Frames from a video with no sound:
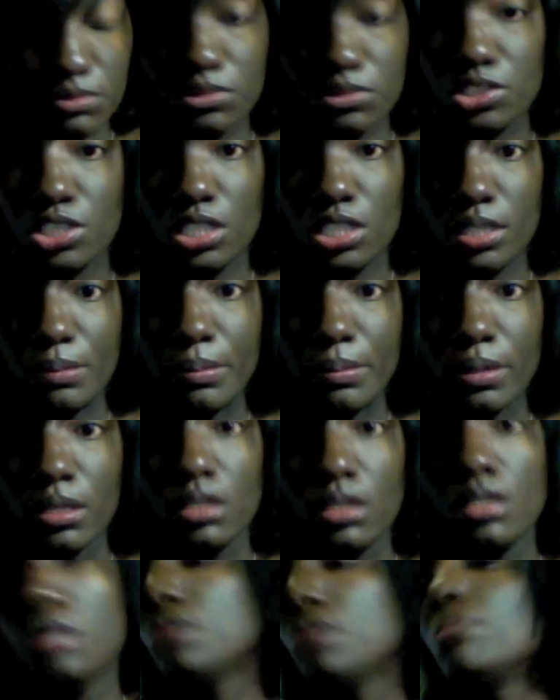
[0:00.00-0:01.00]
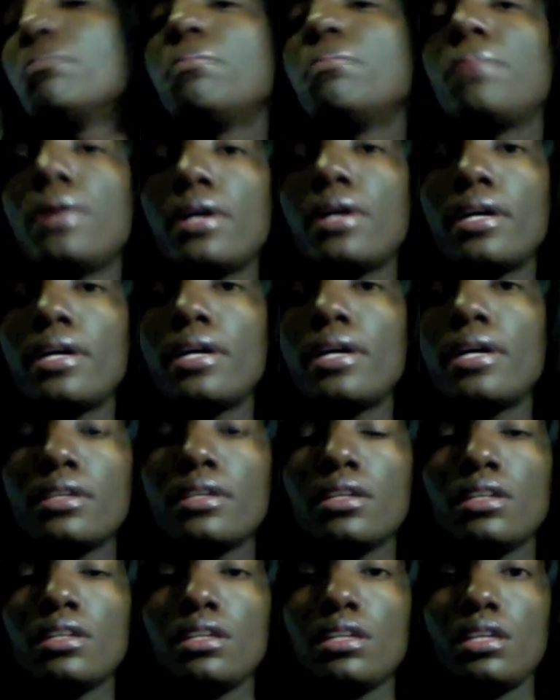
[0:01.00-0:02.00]
cheap, but
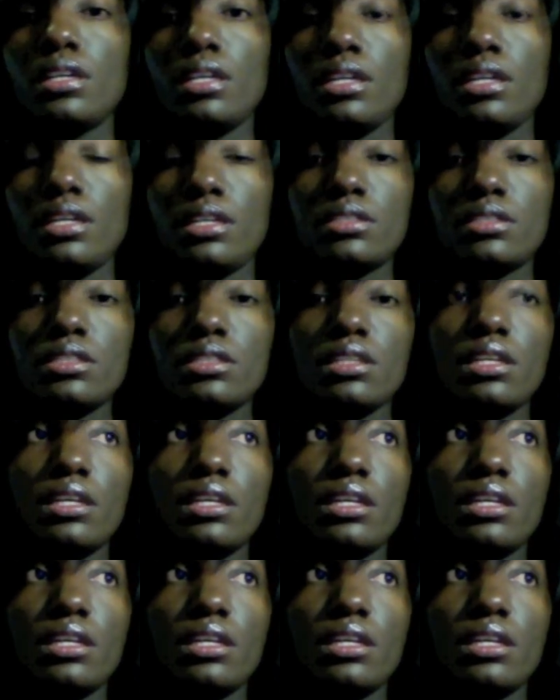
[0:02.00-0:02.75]
it